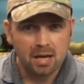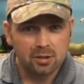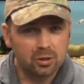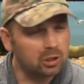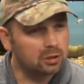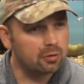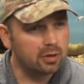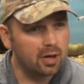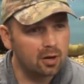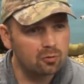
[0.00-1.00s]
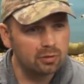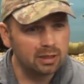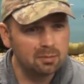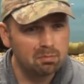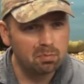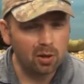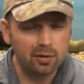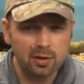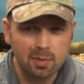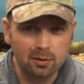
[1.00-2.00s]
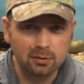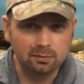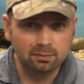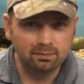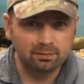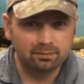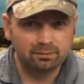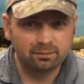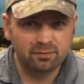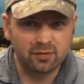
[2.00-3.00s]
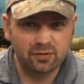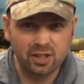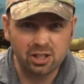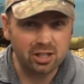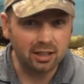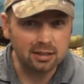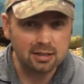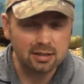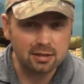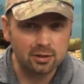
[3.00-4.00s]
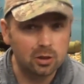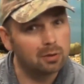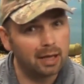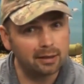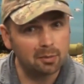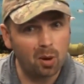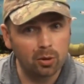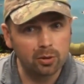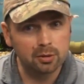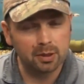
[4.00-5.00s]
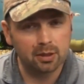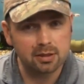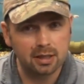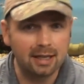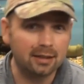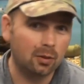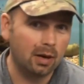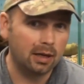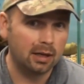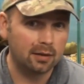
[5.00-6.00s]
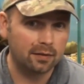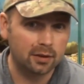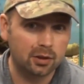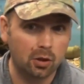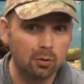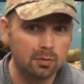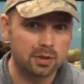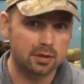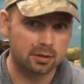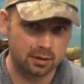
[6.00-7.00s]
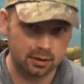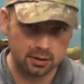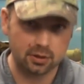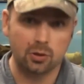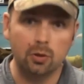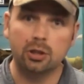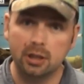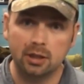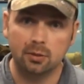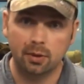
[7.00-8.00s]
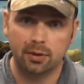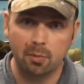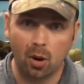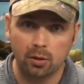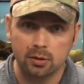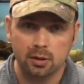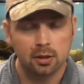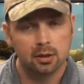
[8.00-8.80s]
My children aren't really bothered about fish tanks. They do like the pond because they like the wildlife that comes and is associated with the pond.